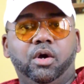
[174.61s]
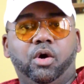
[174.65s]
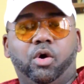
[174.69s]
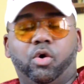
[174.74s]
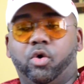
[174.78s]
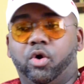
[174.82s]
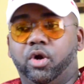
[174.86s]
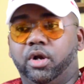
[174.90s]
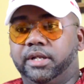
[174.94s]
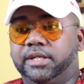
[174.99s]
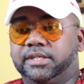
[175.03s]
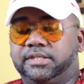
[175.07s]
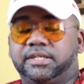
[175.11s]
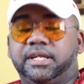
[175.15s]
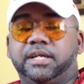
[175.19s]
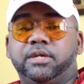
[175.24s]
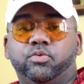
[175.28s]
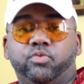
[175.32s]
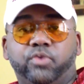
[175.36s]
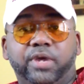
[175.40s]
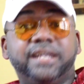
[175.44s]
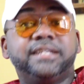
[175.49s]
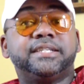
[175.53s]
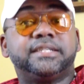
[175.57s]
or let's say
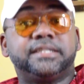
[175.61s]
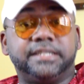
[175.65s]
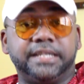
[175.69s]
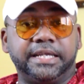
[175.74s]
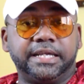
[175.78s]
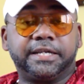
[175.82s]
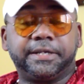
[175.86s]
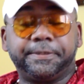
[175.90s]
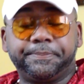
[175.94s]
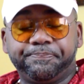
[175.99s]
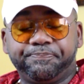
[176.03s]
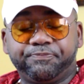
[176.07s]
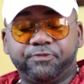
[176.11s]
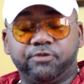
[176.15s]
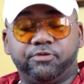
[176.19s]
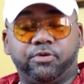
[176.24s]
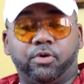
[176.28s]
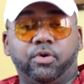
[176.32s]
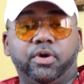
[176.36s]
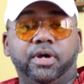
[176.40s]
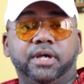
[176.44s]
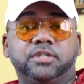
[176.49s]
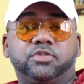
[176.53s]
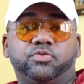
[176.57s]
Red Stick
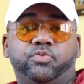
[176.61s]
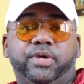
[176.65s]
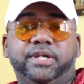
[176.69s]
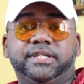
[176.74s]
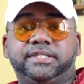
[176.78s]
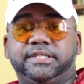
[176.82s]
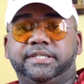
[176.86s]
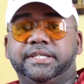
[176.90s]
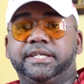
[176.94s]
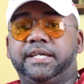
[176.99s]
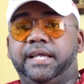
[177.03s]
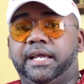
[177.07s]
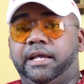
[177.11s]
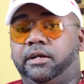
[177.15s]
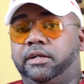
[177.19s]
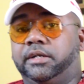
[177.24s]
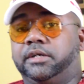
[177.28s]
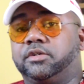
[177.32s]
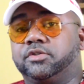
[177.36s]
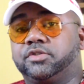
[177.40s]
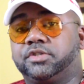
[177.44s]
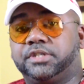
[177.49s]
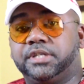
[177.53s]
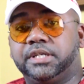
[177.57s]
for us, Red Stick
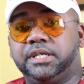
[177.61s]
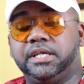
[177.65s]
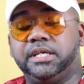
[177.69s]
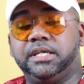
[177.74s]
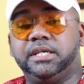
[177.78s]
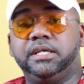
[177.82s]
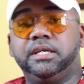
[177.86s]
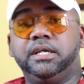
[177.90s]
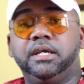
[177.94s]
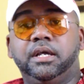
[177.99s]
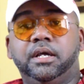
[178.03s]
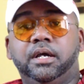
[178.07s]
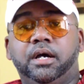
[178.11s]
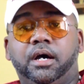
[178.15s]
LLC,